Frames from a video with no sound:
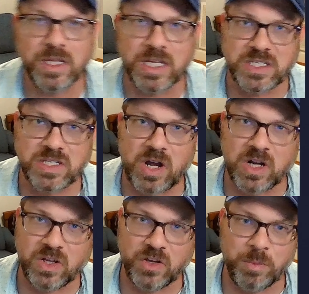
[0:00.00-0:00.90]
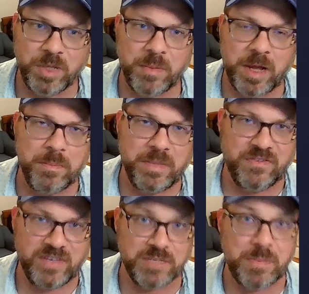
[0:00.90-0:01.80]
let's talk a little bit about
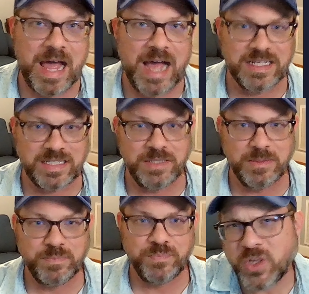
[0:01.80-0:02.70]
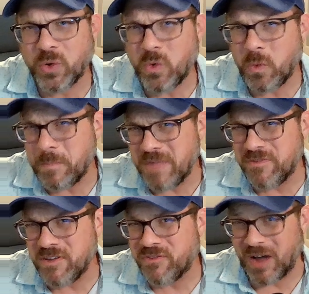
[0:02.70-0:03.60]
Beefy's past. So,
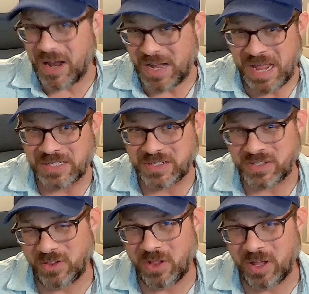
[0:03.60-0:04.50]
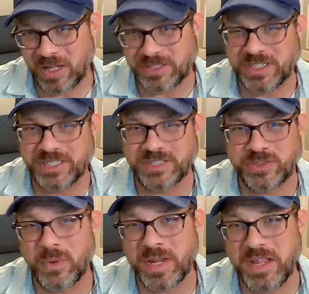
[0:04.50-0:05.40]
Beefy Finance launched in
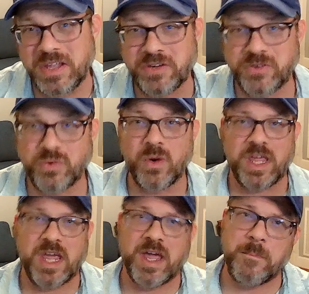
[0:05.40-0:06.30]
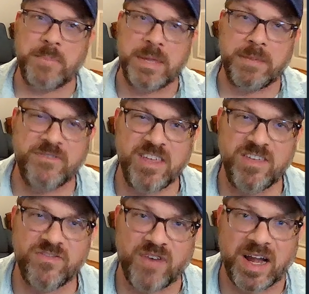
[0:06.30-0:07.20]
2020, and Beefy
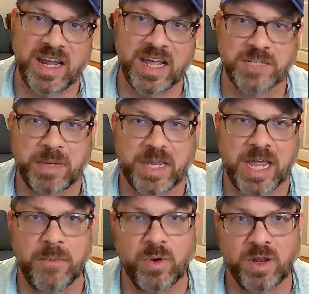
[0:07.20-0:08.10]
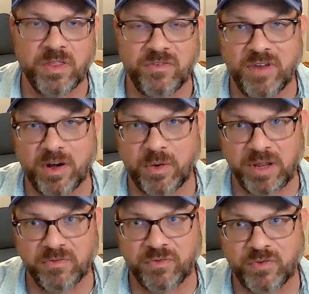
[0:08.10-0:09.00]
Finance became one of the
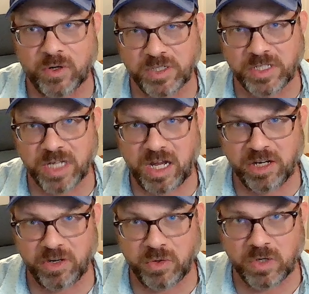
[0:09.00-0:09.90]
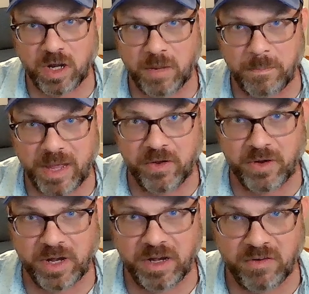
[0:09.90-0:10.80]
very first auto
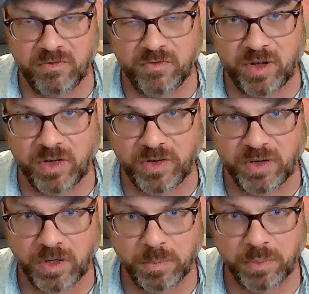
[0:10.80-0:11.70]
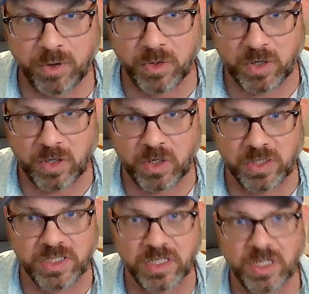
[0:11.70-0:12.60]
compounding vault
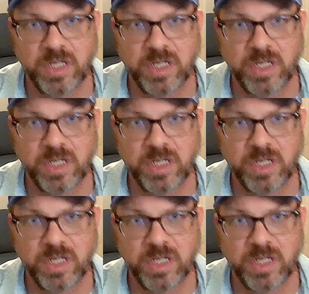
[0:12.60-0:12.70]
protocols